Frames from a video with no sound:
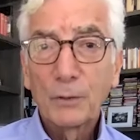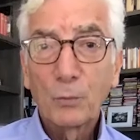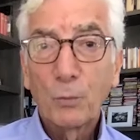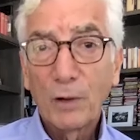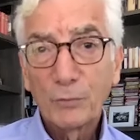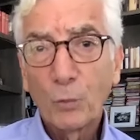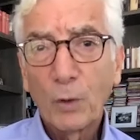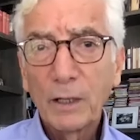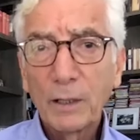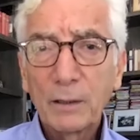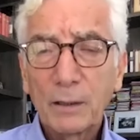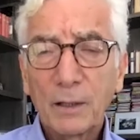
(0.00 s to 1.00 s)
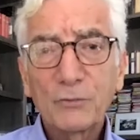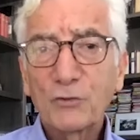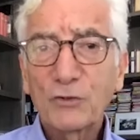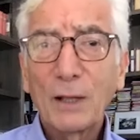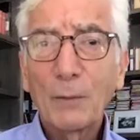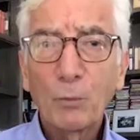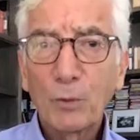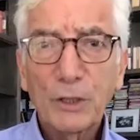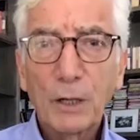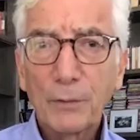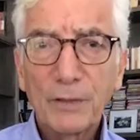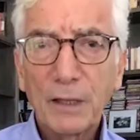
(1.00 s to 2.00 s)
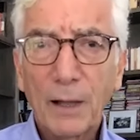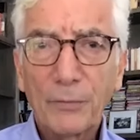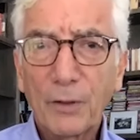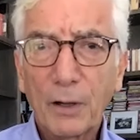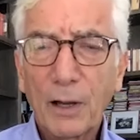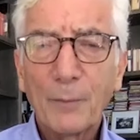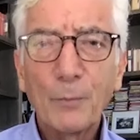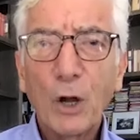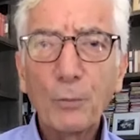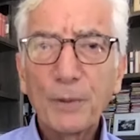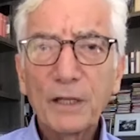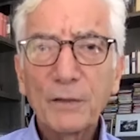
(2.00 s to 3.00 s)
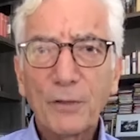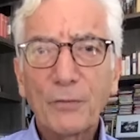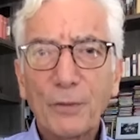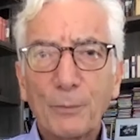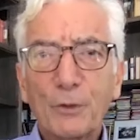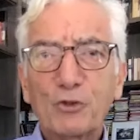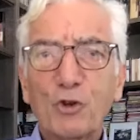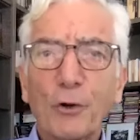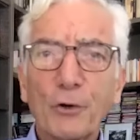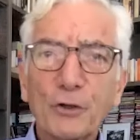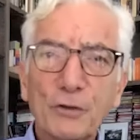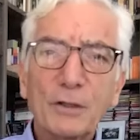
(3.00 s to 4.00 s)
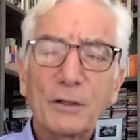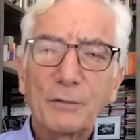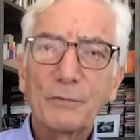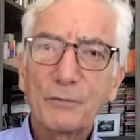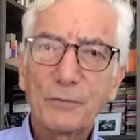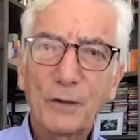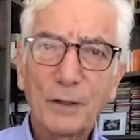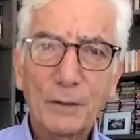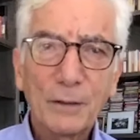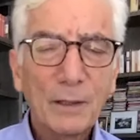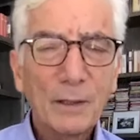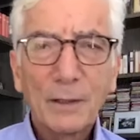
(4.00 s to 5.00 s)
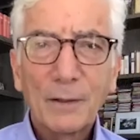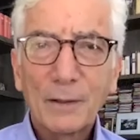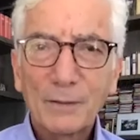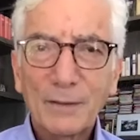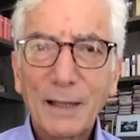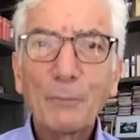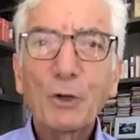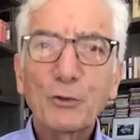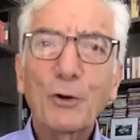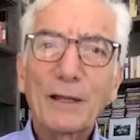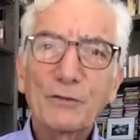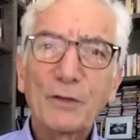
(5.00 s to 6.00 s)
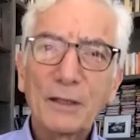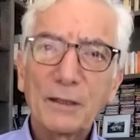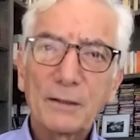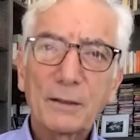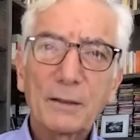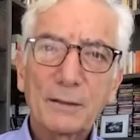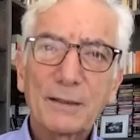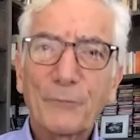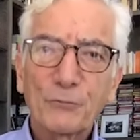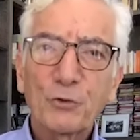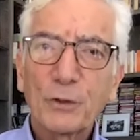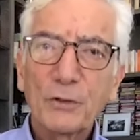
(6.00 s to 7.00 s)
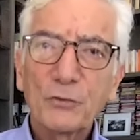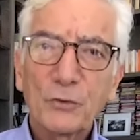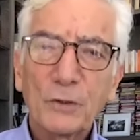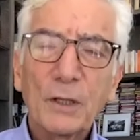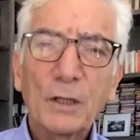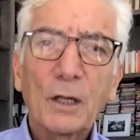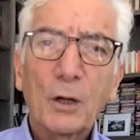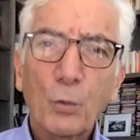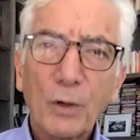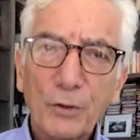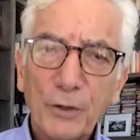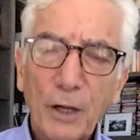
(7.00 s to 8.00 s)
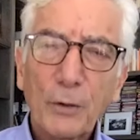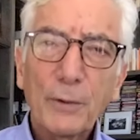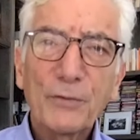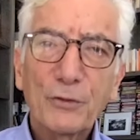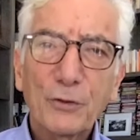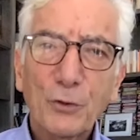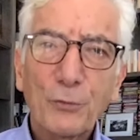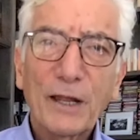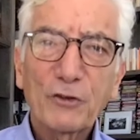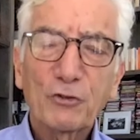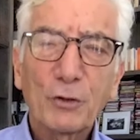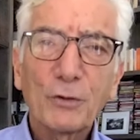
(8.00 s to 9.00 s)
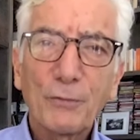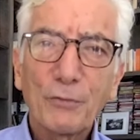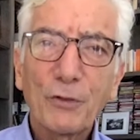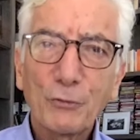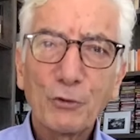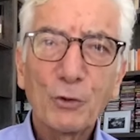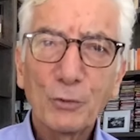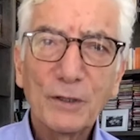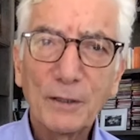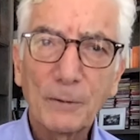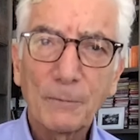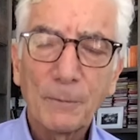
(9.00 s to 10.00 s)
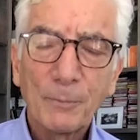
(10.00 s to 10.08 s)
one way, and some would go the other. I'm hoping that the majority of democratic countries will go in the direction of the New Deal.